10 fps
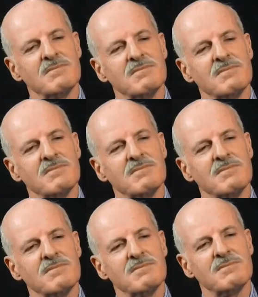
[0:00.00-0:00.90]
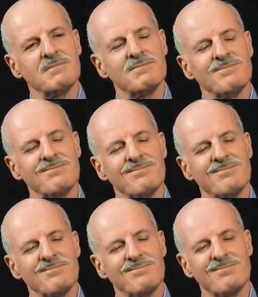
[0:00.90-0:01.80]

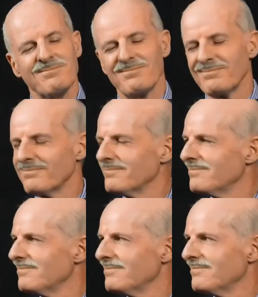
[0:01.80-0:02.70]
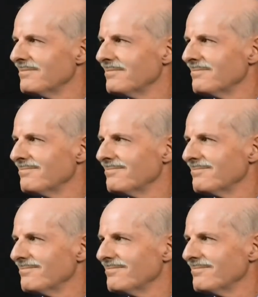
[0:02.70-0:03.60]

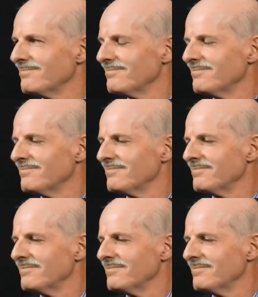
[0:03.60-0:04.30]
The person shown says nothing.